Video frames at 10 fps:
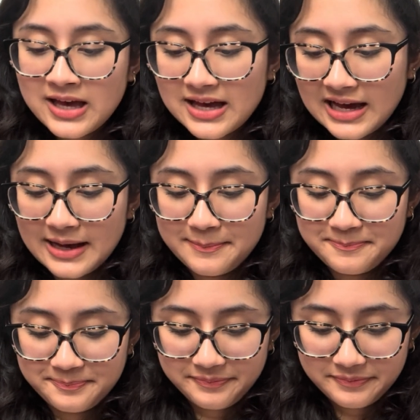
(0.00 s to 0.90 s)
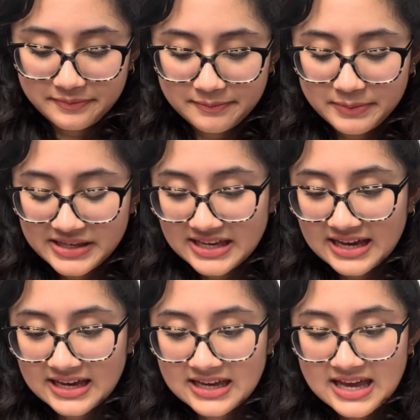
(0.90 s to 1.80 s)
um but yeah
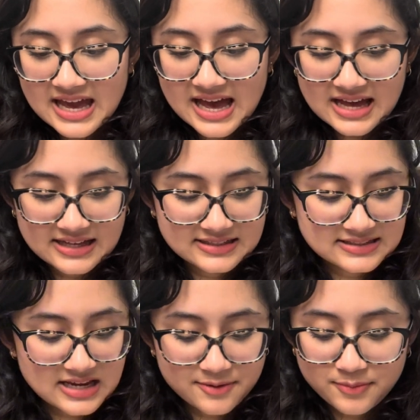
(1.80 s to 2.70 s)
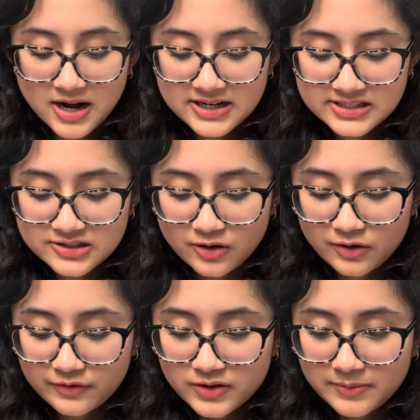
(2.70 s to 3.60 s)
and I'd practice all
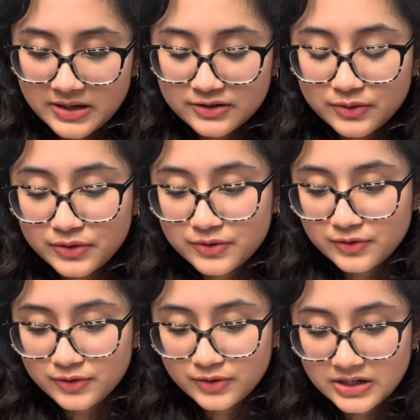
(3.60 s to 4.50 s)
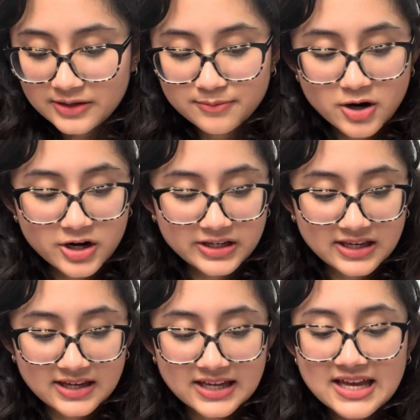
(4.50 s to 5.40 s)
of them I'd go through and I'd mark
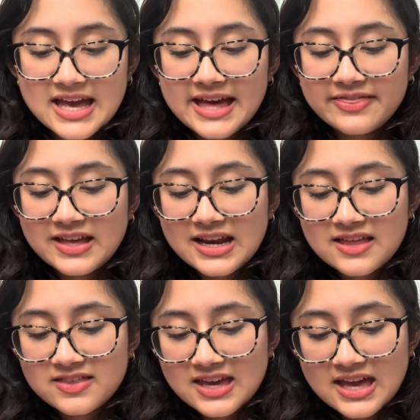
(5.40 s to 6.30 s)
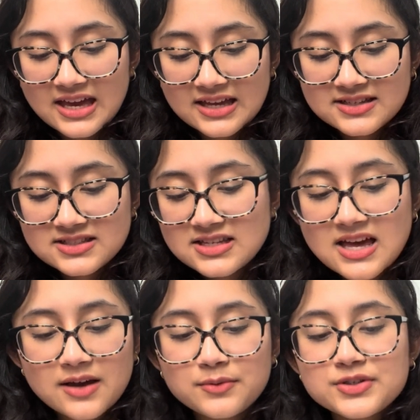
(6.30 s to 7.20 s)
it and then at the end
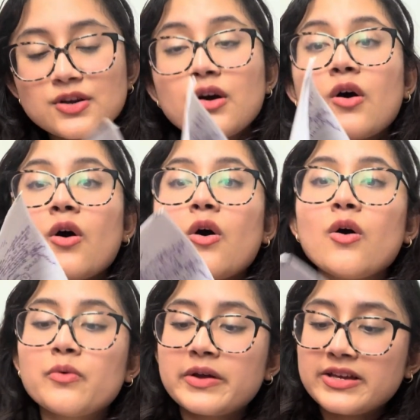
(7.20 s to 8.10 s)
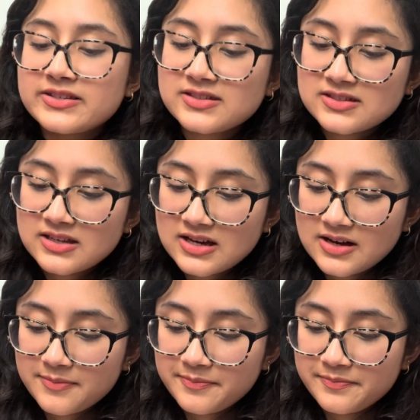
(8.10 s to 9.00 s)
I would always
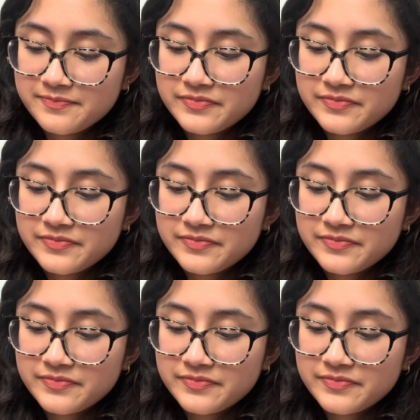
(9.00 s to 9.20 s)
um,